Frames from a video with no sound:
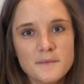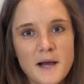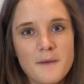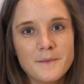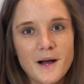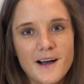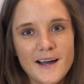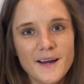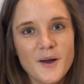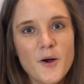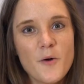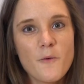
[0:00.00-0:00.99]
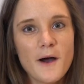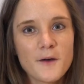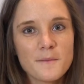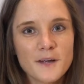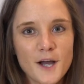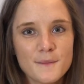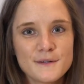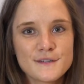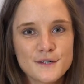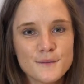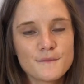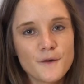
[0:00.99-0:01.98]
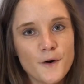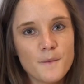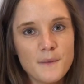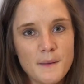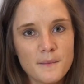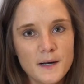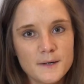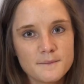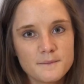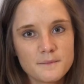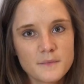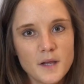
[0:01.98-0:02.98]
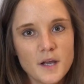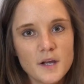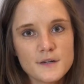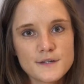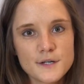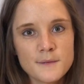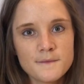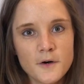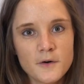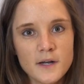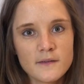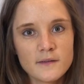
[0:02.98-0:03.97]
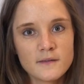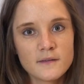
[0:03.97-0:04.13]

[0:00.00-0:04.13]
about buying, why not become a Toop Vault member? Toop Vault is a